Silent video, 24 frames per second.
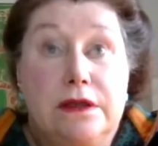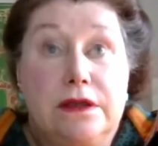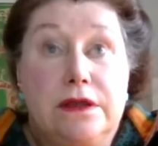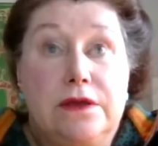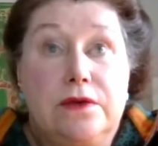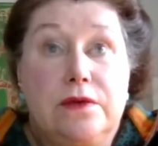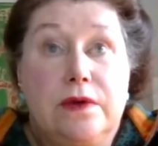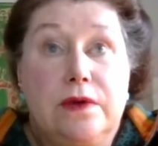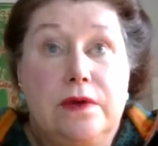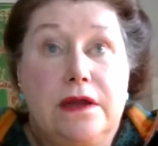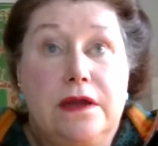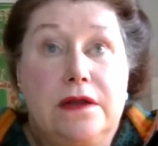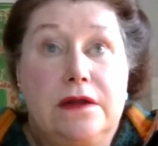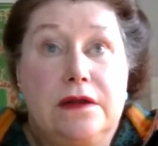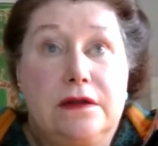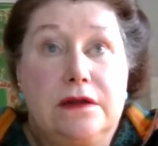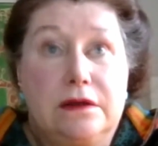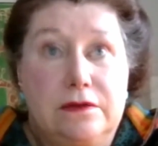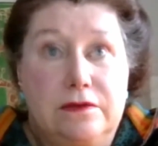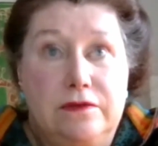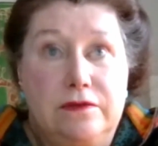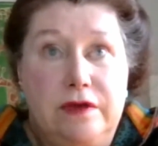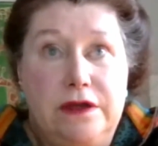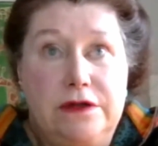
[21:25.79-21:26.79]
the UN
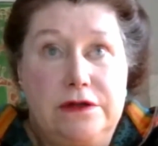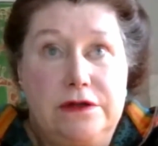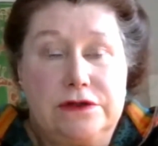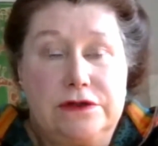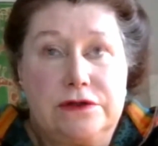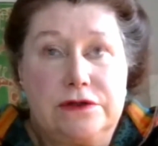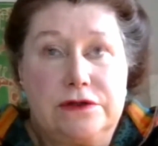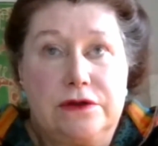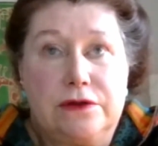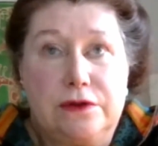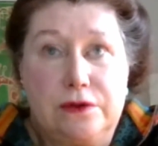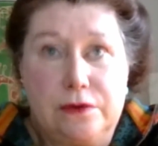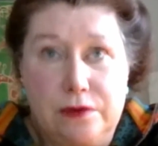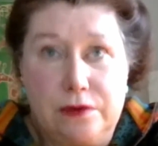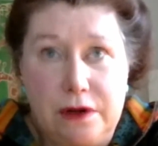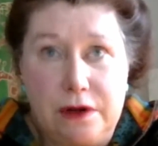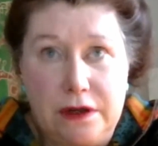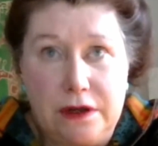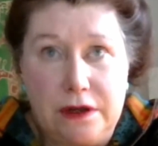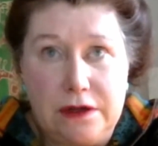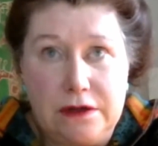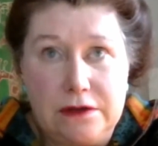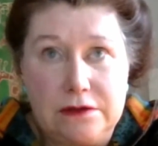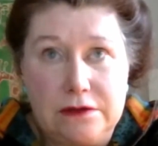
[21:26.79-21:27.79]
Convention on the
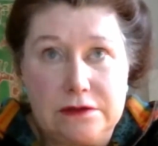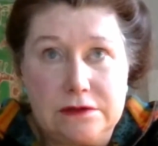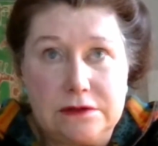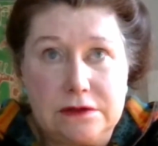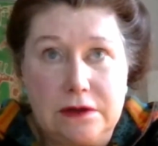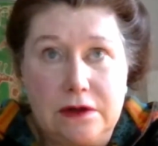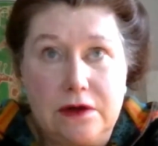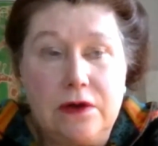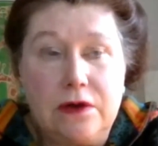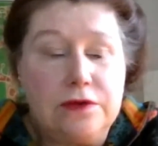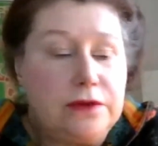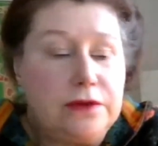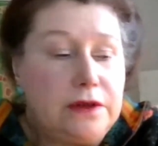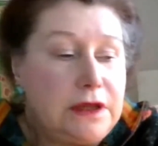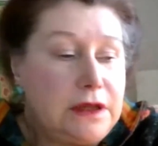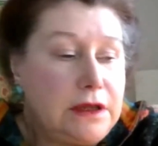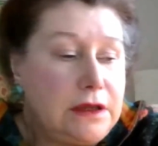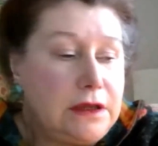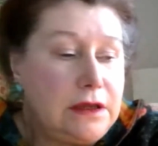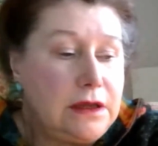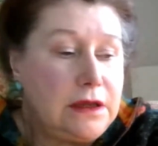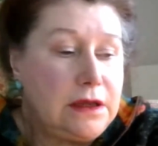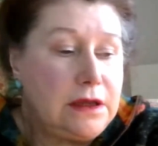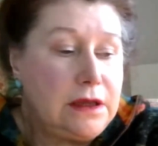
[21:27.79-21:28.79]
Rights, on
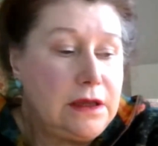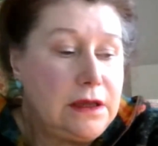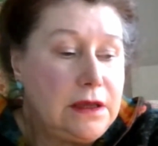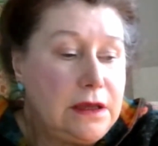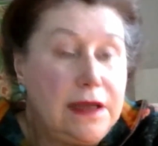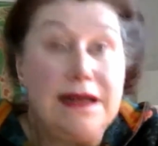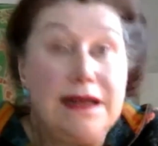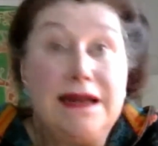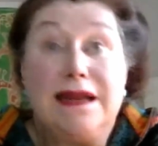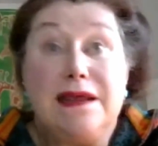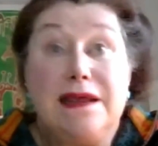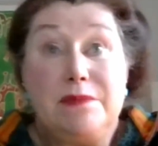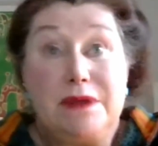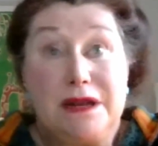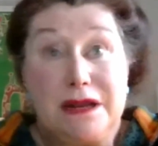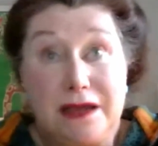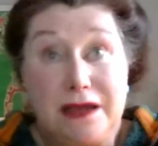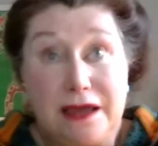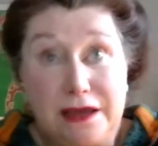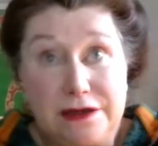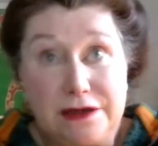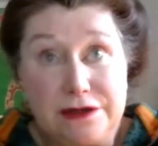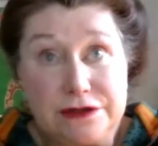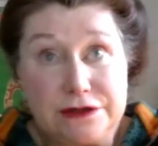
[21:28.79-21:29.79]
the
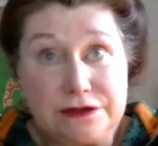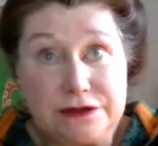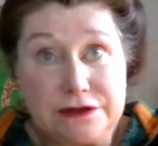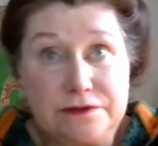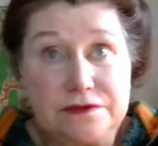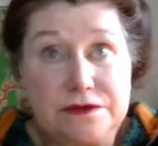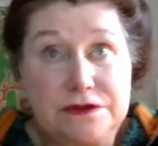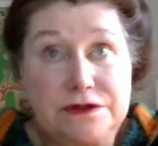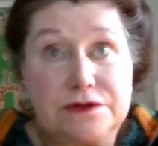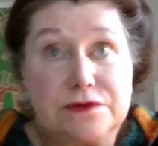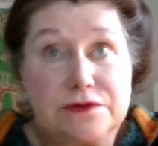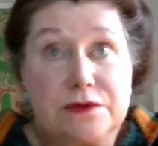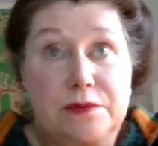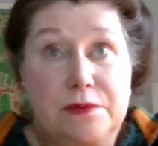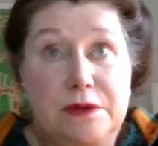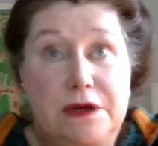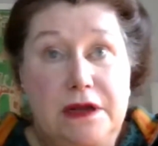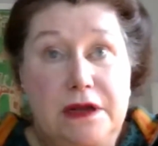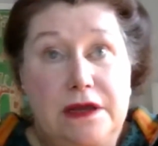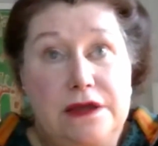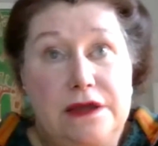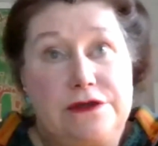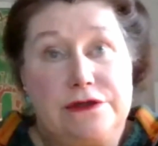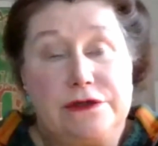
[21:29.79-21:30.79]
elimination of
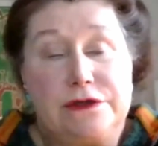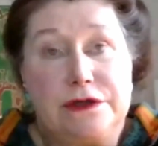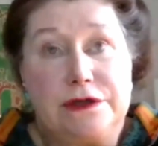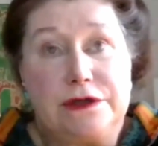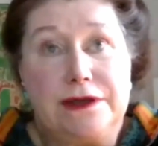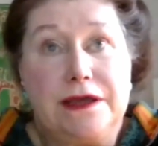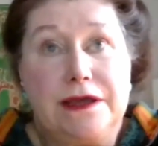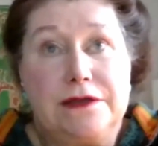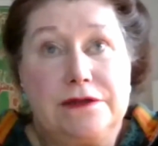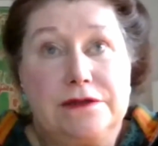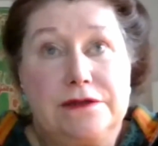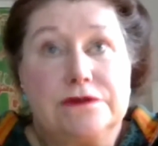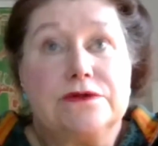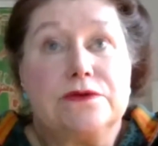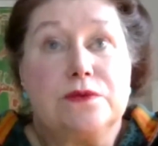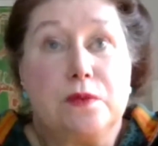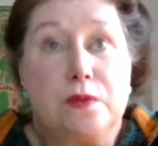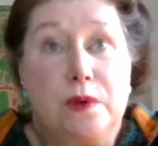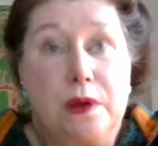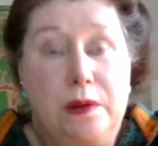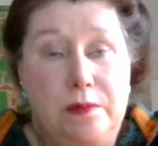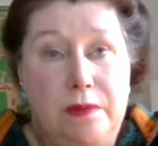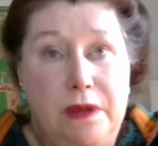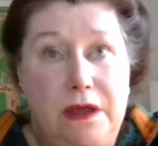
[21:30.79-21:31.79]
discrimination against
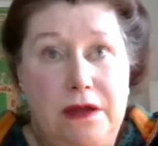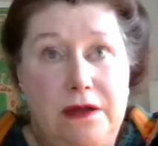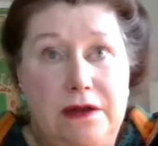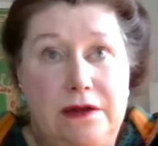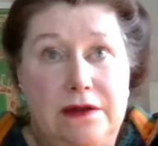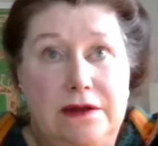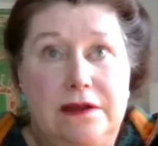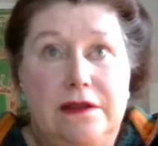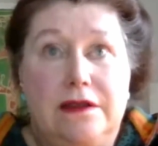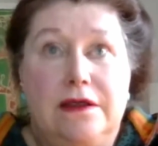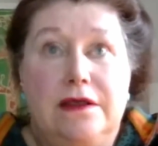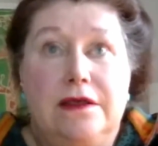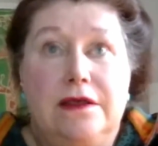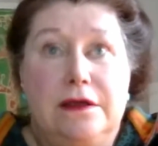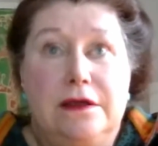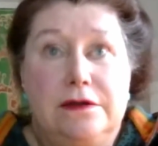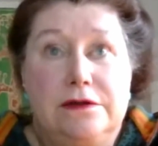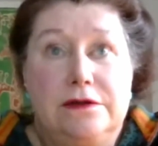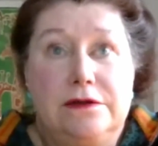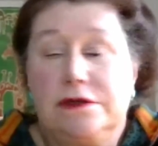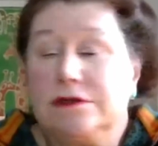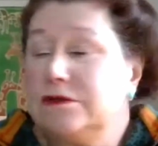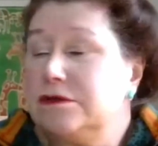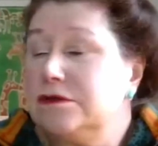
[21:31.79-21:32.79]
women,
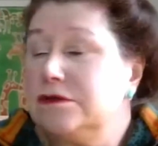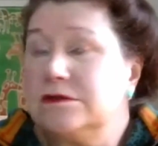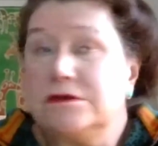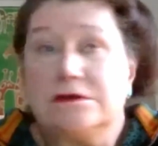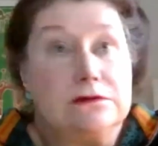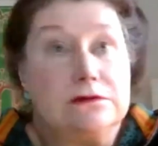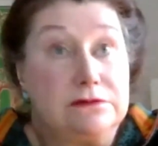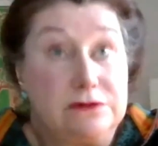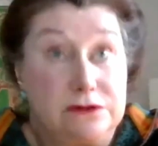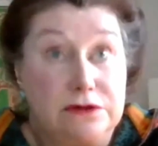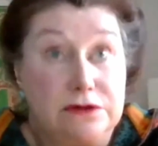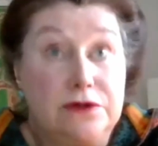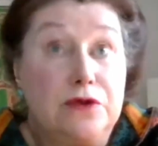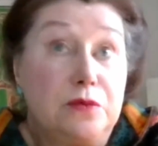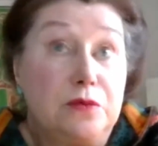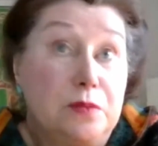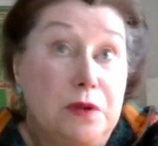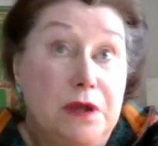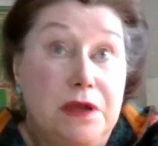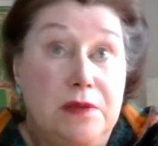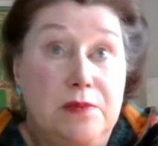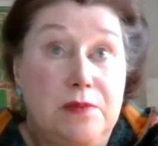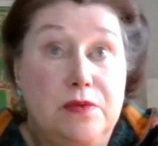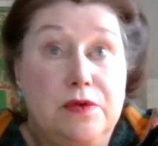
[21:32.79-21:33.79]
just so
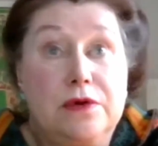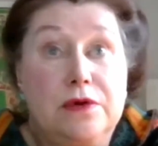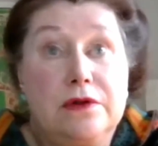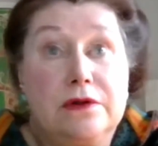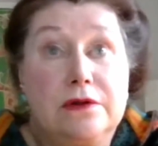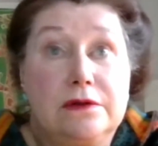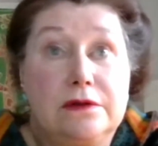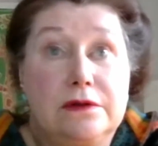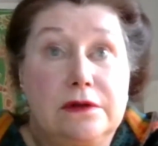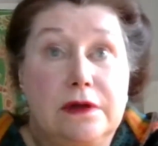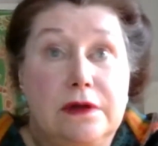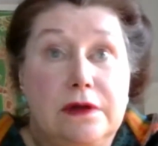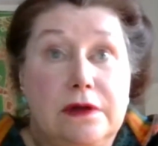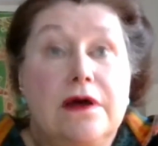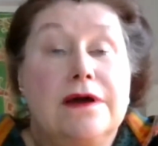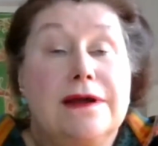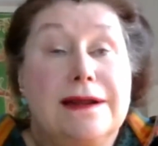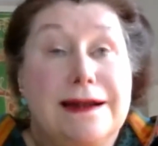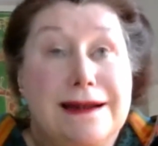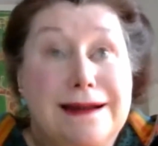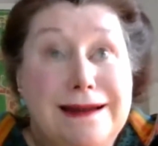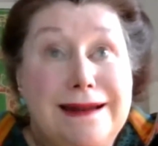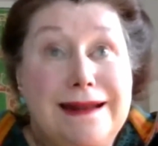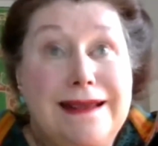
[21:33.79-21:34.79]
that people
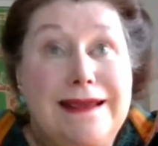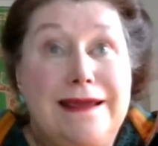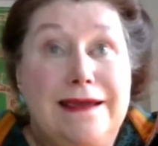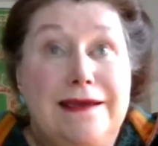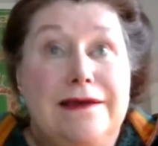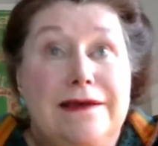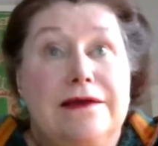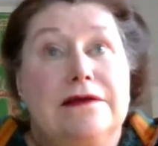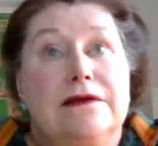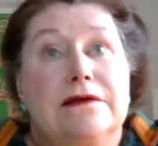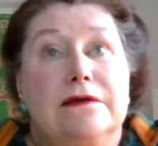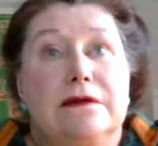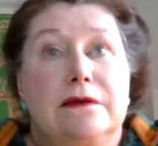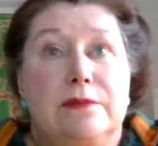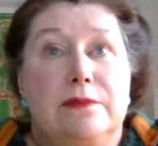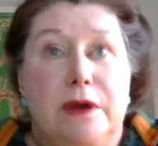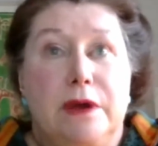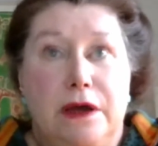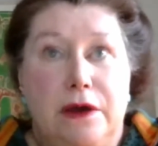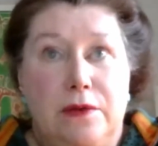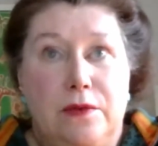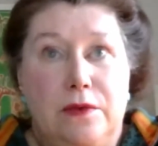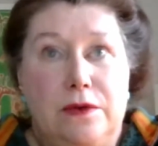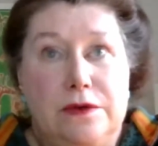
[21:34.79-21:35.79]
are clear
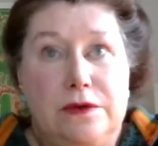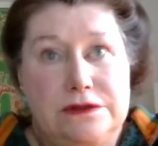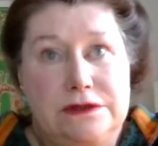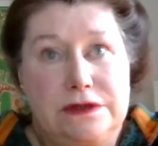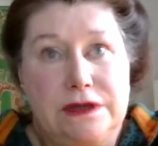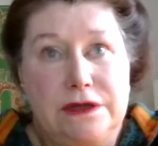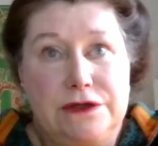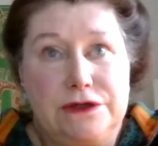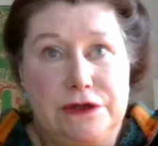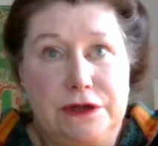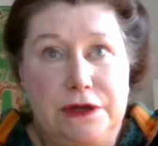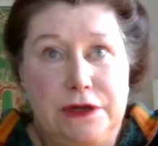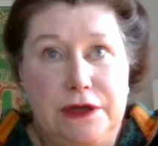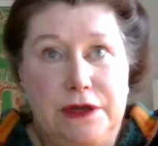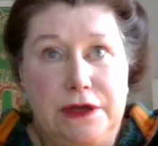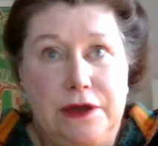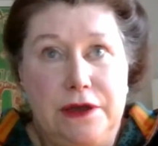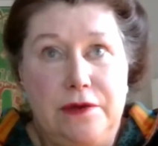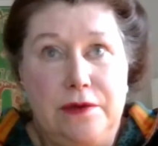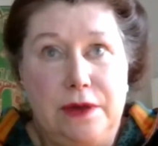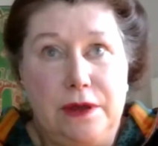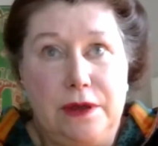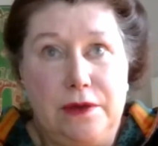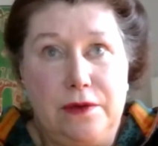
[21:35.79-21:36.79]
about what's actually
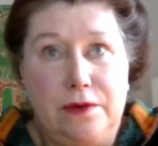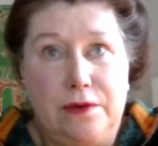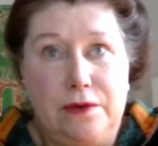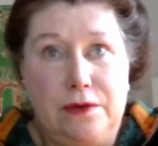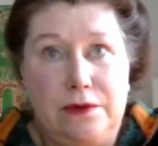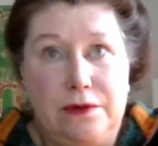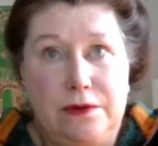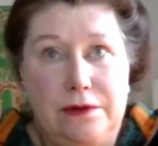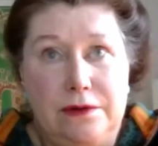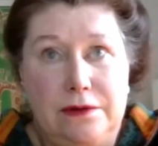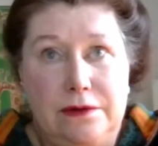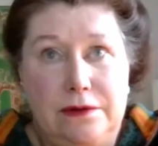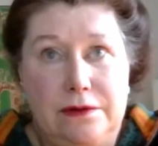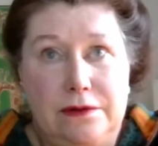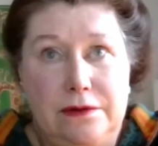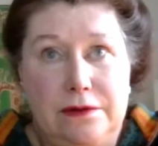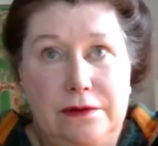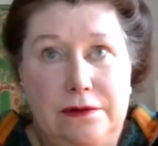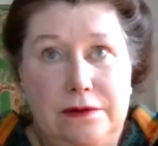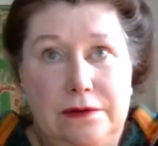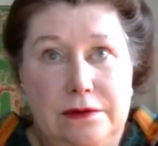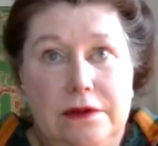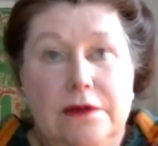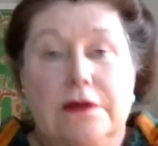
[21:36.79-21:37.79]
going on.
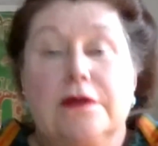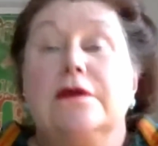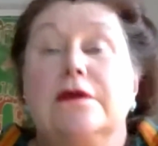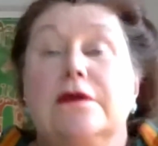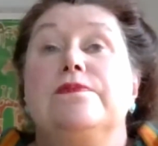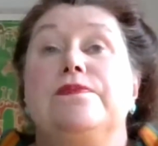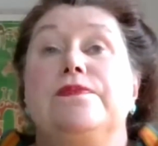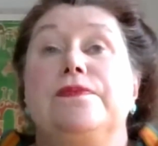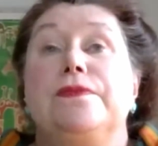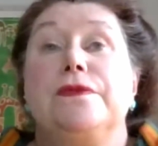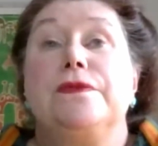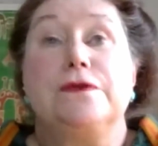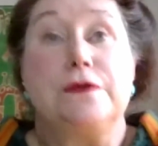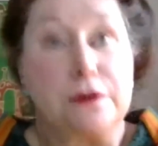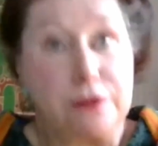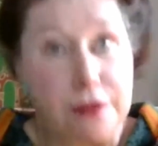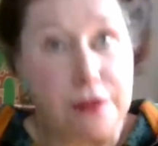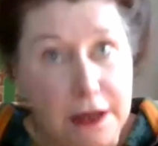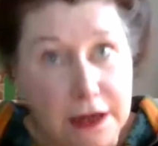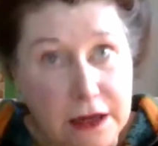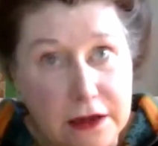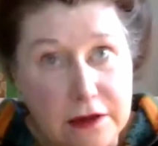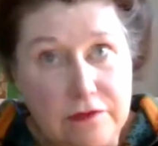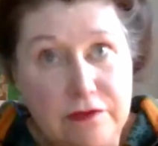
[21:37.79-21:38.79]
So
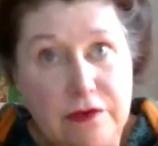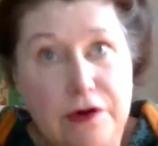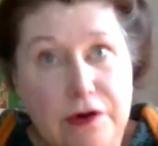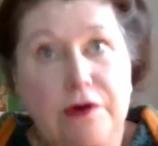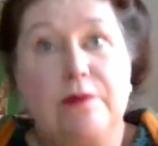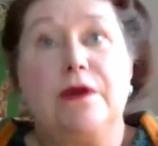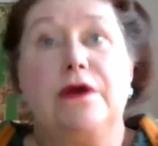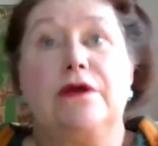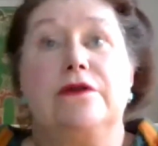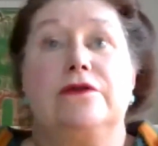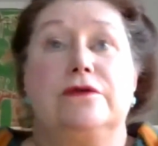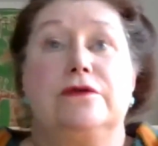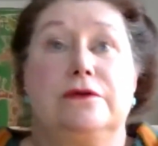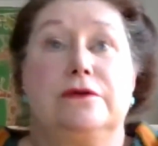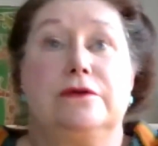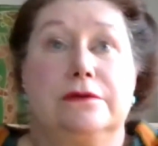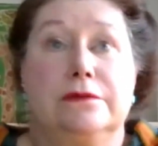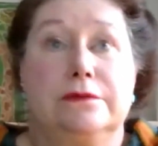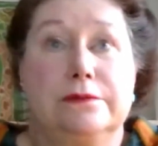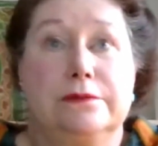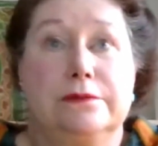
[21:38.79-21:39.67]
thank you very much.